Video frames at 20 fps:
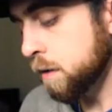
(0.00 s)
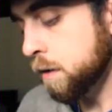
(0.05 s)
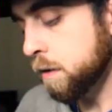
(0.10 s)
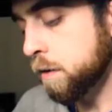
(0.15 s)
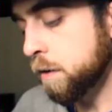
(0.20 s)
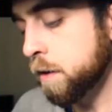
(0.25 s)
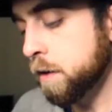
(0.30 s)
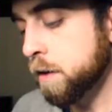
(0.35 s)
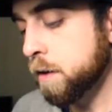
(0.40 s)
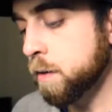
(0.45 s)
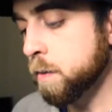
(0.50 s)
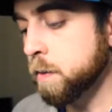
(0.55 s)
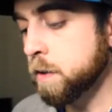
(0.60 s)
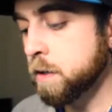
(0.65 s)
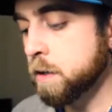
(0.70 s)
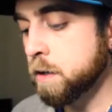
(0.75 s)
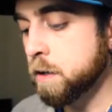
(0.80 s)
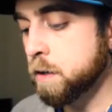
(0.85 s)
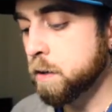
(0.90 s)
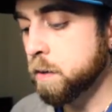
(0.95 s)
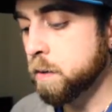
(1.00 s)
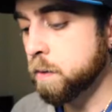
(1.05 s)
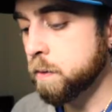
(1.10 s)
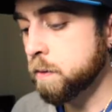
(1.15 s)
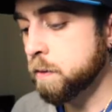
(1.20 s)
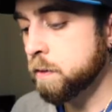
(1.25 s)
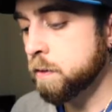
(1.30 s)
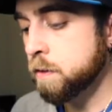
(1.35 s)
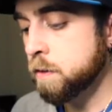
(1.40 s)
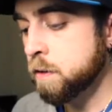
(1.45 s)
All right, here we go.
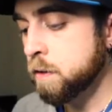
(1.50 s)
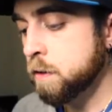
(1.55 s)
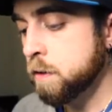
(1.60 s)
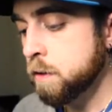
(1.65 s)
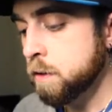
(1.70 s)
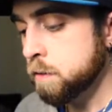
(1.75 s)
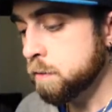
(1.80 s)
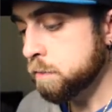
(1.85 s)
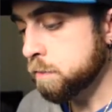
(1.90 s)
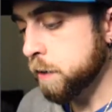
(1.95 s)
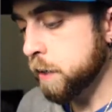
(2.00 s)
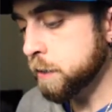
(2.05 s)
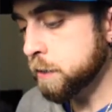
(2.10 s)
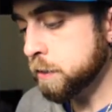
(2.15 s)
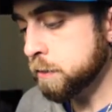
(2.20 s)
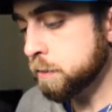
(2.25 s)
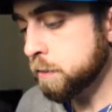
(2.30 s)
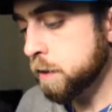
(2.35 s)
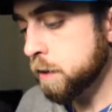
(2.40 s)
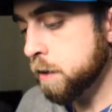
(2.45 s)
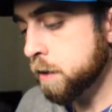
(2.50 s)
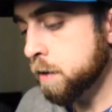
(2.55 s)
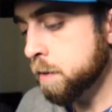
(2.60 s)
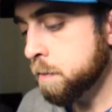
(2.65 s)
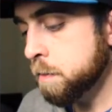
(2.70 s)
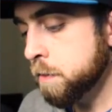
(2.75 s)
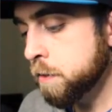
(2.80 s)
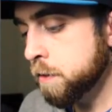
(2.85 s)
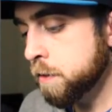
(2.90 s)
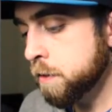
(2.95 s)

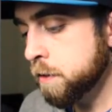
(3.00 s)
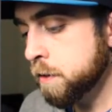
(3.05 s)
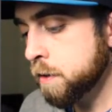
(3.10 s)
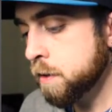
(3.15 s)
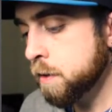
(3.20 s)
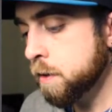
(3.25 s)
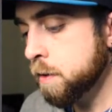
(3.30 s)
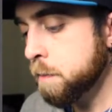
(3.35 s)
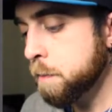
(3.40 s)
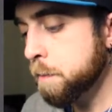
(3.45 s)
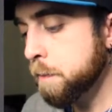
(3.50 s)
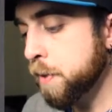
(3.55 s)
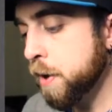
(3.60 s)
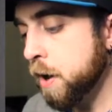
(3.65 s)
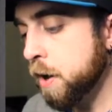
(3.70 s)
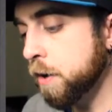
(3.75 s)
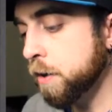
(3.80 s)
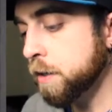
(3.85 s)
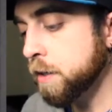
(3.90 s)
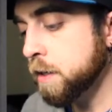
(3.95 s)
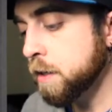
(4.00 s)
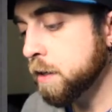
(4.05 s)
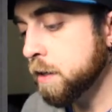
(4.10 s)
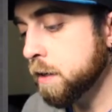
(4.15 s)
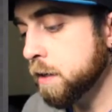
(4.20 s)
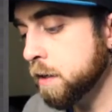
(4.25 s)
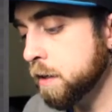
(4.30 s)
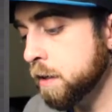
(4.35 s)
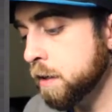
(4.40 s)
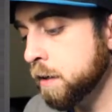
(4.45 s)
Reshiram,
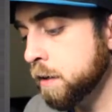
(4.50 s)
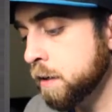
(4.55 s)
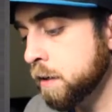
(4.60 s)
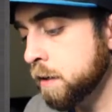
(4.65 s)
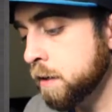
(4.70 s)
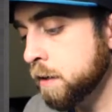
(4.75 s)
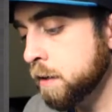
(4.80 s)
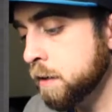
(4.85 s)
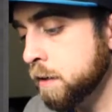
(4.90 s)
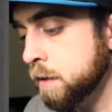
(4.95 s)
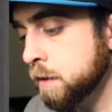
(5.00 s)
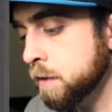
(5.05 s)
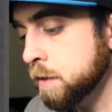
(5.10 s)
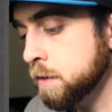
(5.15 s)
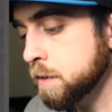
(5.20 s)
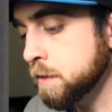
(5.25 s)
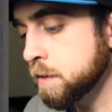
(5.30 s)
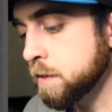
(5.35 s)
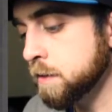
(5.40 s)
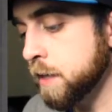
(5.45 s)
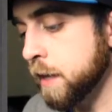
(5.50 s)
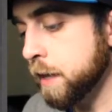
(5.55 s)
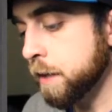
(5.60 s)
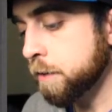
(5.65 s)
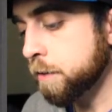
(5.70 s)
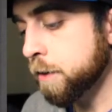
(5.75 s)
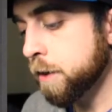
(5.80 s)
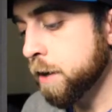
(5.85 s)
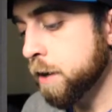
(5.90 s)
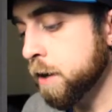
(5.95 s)
Palkia,
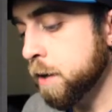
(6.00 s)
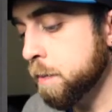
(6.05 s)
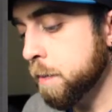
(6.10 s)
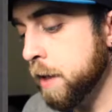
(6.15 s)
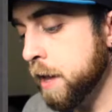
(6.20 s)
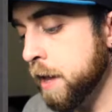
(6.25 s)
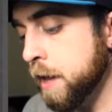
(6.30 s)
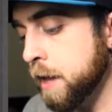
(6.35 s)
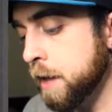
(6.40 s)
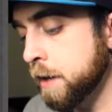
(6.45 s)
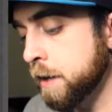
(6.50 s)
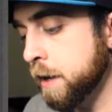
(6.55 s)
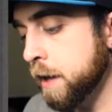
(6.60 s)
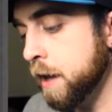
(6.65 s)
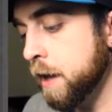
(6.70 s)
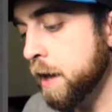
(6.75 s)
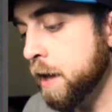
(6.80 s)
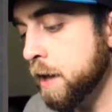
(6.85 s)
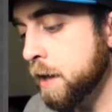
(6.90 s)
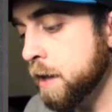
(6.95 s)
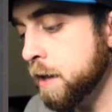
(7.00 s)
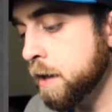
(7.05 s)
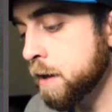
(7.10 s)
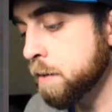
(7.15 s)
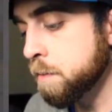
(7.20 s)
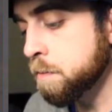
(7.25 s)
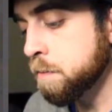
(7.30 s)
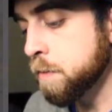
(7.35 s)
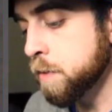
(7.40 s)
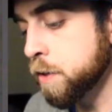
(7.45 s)
Zekrom, and a
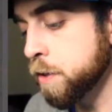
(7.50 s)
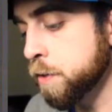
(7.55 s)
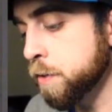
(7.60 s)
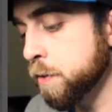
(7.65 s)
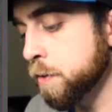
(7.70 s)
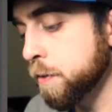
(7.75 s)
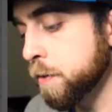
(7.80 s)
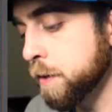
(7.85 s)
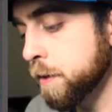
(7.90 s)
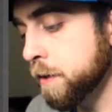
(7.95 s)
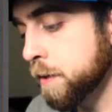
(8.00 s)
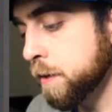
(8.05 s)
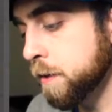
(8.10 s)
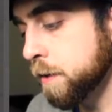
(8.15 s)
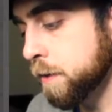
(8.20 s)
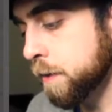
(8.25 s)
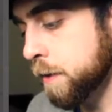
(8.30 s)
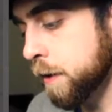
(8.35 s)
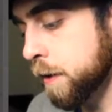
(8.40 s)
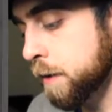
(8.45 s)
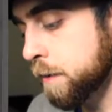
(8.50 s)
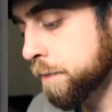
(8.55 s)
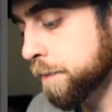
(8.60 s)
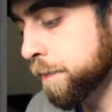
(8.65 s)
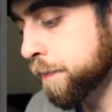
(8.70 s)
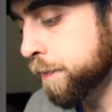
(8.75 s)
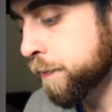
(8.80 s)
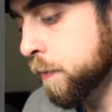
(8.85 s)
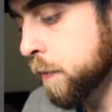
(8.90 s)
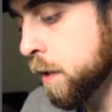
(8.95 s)
Mew. Okay.
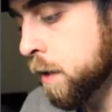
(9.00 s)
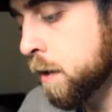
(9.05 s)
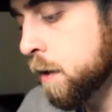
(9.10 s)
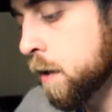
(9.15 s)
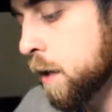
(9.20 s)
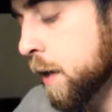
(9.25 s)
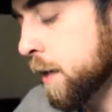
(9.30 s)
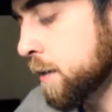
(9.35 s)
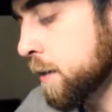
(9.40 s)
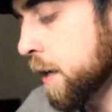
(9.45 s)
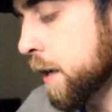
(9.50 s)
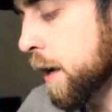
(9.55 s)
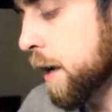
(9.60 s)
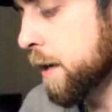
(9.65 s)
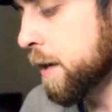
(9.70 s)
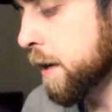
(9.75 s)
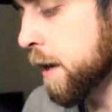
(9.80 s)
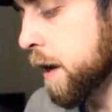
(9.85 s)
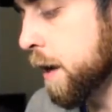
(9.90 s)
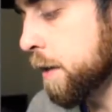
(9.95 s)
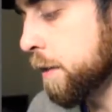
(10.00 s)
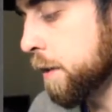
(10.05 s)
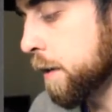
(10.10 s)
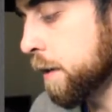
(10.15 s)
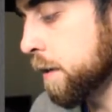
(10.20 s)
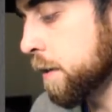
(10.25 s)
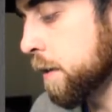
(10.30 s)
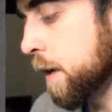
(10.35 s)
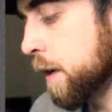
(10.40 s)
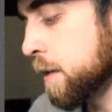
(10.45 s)
I say end A
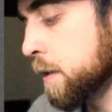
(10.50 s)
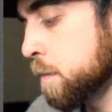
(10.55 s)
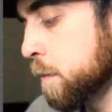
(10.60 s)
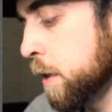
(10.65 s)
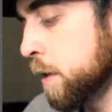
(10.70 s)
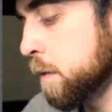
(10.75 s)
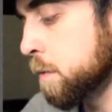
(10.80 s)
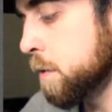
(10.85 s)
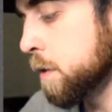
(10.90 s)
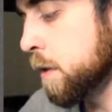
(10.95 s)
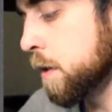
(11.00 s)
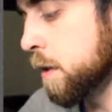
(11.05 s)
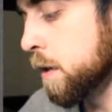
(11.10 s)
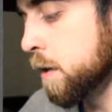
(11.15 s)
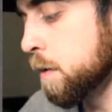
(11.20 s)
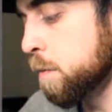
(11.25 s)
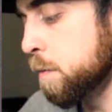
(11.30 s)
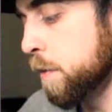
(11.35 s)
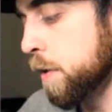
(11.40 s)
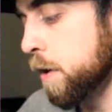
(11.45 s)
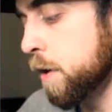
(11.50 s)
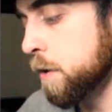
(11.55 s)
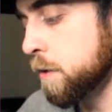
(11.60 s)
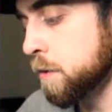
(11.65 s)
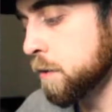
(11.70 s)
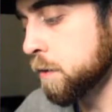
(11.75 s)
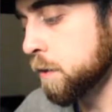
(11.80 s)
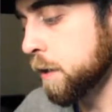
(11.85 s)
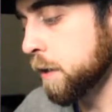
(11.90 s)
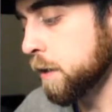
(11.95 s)
like that's about to be the hit, but
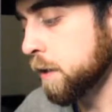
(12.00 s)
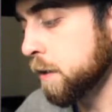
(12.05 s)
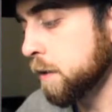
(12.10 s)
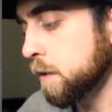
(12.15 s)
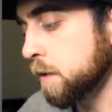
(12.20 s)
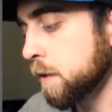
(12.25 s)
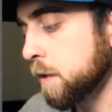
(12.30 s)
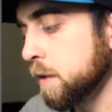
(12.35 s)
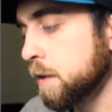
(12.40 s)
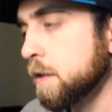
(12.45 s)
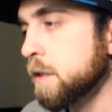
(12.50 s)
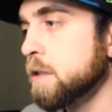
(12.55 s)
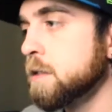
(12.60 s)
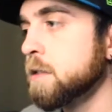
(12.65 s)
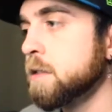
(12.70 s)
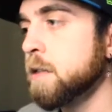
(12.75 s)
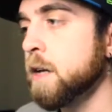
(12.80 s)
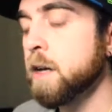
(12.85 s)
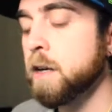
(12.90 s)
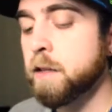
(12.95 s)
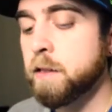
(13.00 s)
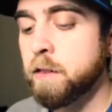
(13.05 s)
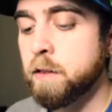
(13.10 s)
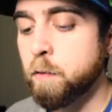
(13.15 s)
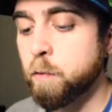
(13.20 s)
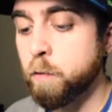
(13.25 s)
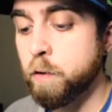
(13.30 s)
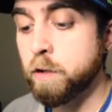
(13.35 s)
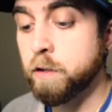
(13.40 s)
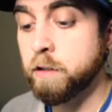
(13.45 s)
also like in this set,
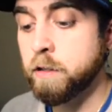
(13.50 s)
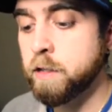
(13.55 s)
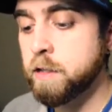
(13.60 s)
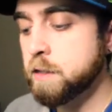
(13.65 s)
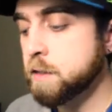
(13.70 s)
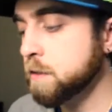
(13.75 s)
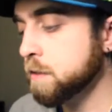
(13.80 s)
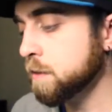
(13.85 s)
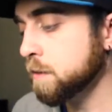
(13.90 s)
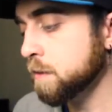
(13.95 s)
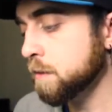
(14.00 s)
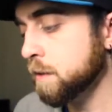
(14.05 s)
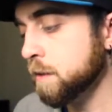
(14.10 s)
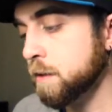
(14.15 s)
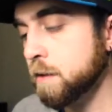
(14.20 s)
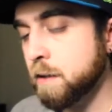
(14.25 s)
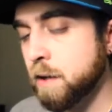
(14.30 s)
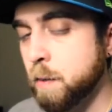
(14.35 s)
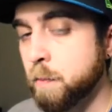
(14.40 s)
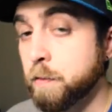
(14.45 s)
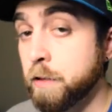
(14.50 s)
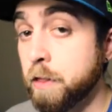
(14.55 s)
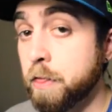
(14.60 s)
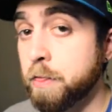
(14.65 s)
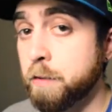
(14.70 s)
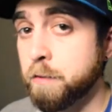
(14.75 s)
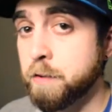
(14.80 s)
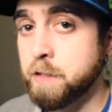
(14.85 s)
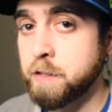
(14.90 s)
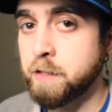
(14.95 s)
the real hits come in the
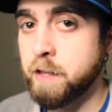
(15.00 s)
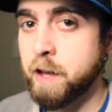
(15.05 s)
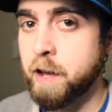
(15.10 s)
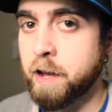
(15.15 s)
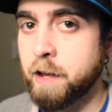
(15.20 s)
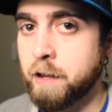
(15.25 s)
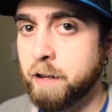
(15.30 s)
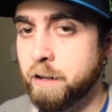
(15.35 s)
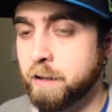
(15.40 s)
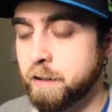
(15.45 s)
three slot.